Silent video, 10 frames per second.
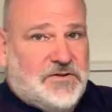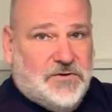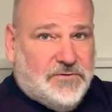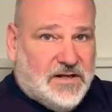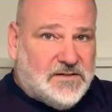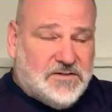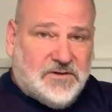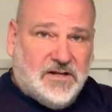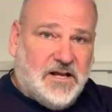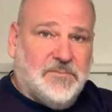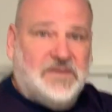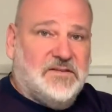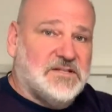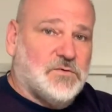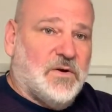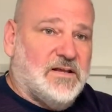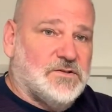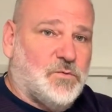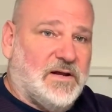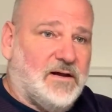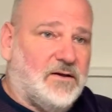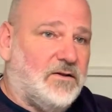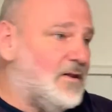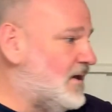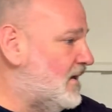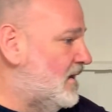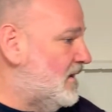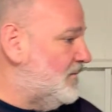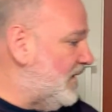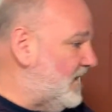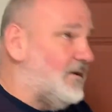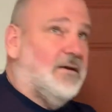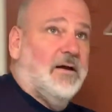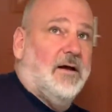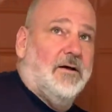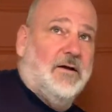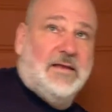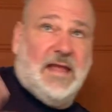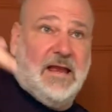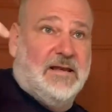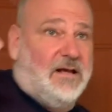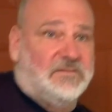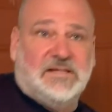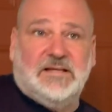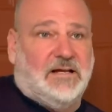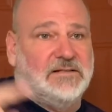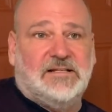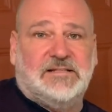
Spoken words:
unit. You can come in this way as well. But again, LED